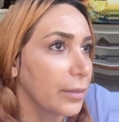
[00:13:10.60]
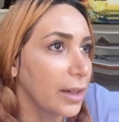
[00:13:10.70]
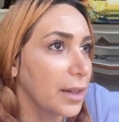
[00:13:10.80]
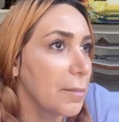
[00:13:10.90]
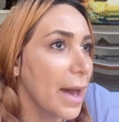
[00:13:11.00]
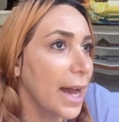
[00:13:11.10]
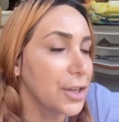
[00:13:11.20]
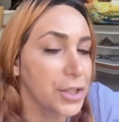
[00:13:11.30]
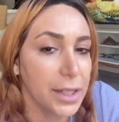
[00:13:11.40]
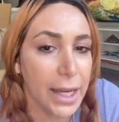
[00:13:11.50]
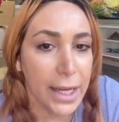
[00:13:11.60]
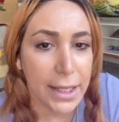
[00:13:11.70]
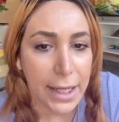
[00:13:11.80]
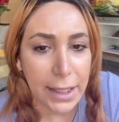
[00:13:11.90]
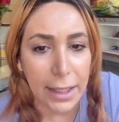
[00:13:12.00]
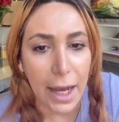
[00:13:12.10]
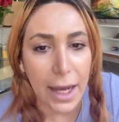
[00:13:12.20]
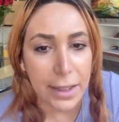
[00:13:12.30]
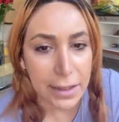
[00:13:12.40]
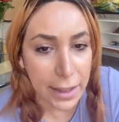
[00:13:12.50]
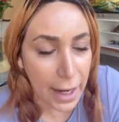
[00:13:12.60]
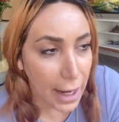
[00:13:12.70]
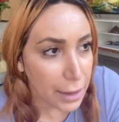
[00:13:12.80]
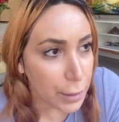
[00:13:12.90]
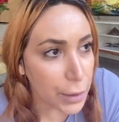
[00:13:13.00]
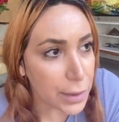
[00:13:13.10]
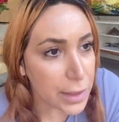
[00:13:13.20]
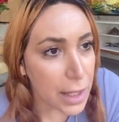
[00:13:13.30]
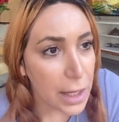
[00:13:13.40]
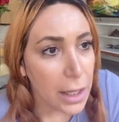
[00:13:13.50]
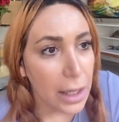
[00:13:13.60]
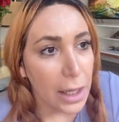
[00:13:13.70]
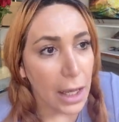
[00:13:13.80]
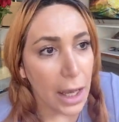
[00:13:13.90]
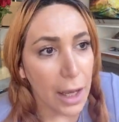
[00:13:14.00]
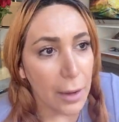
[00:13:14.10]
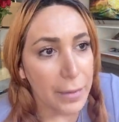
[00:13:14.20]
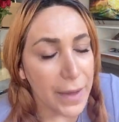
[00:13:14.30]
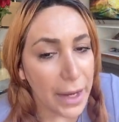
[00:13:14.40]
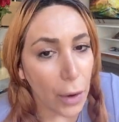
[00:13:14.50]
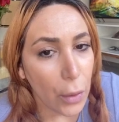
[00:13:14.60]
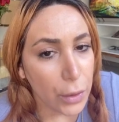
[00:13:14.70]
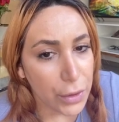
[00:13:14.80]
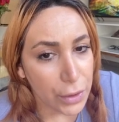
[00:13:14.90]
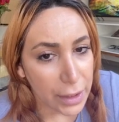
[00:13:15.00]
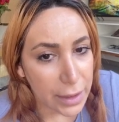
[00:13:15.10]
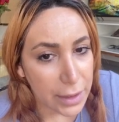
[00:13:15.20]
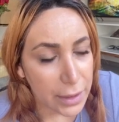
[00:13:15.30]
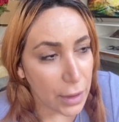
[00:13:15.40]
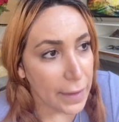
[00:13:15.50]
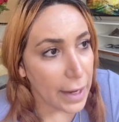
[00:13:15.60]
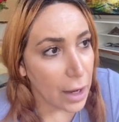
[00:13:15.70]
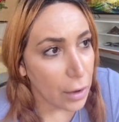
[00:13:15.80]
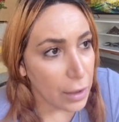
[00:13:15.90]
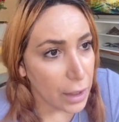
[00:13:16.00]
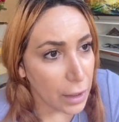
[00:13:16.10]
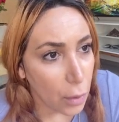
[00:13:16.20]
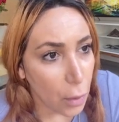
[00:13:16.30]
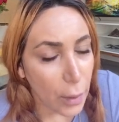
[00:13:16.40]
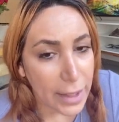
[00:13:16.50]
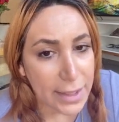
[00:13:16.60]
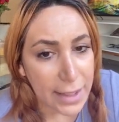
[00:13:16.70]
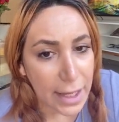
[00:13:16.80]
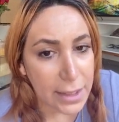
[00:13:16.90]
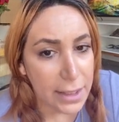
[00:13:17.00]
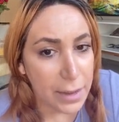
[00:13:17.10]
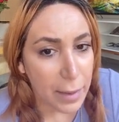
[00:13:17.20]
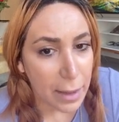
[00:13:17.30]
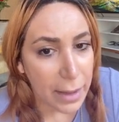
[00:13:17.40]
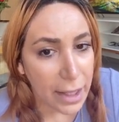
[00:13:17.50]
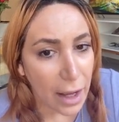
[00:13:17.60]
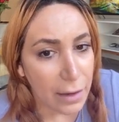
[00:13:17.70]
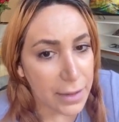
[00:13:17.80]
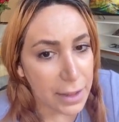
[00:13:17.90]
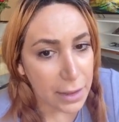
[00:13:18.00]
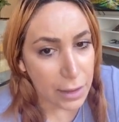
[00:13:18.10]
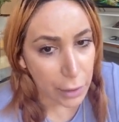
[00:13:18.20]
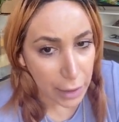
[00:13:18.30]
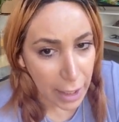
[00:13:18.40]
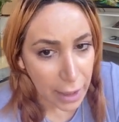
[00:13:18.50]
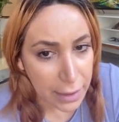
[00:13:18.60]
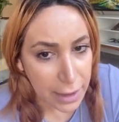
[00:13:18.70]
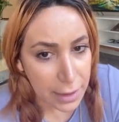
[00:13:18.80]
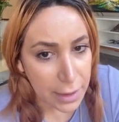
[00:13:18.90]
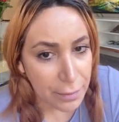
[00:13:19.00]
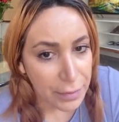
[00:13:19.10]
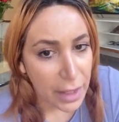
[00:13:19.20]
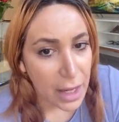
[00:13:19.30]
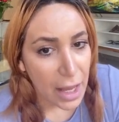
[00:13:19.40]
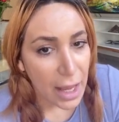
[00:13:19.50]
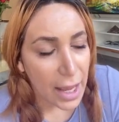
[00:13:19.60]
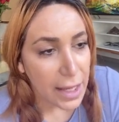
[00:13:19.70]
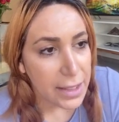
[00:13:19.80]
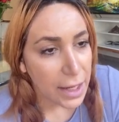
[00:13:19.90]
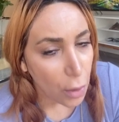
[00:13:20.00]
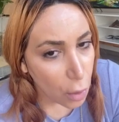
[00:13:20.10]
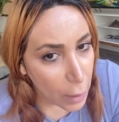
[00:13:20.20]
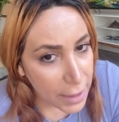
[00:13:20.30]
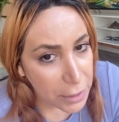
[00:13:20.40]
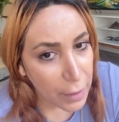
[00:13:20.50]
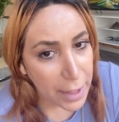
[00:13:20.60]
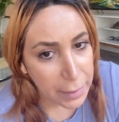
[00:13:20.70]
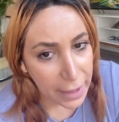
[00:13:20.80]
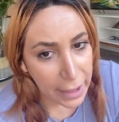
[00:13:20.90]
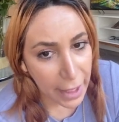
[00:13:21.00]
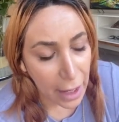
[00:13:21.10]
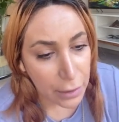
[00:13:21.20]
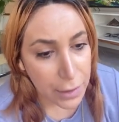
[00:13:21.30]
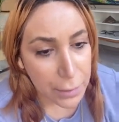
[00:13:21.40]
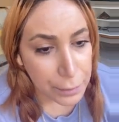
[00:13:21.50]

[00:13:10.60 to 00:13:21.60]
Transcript: compassionate and kind to their animals. They all do this. So they always send these baby calves to the slaughterhouses, and they always rape their cows.